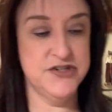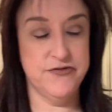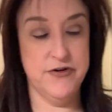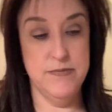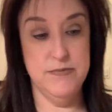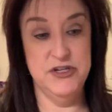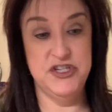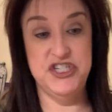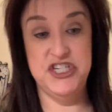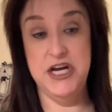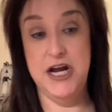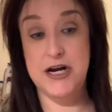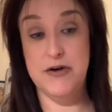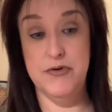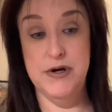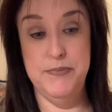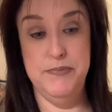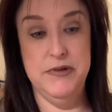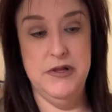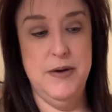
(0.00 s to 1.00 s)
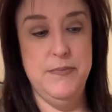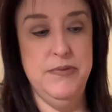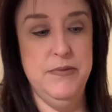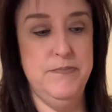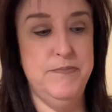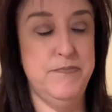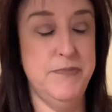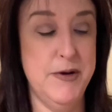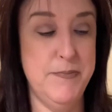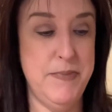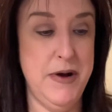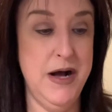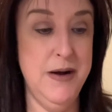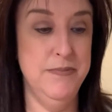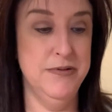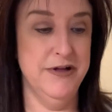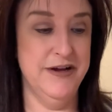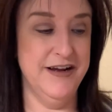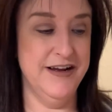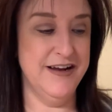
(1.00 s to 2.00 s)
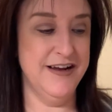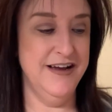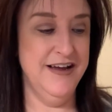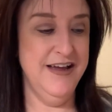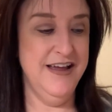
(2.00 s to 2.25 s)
from the Czech Repub Republic.